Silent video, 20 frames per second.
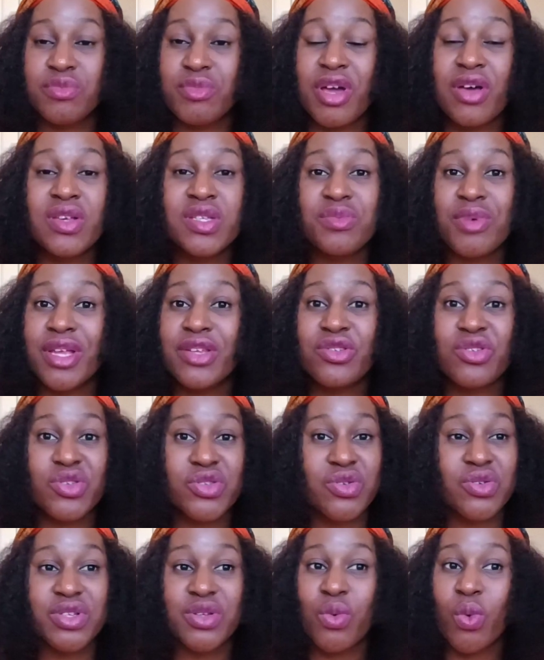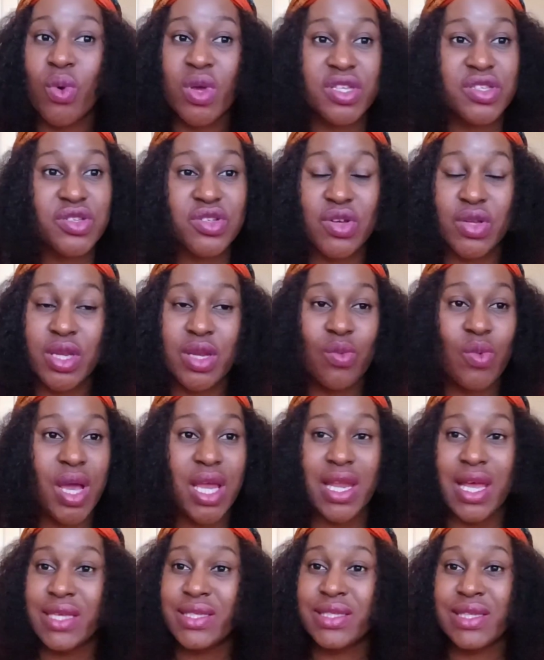My husband does all the questioning
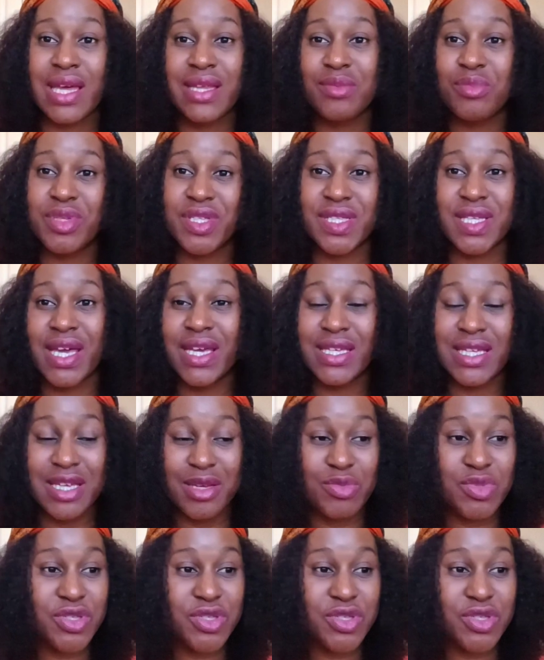while I stand beside him.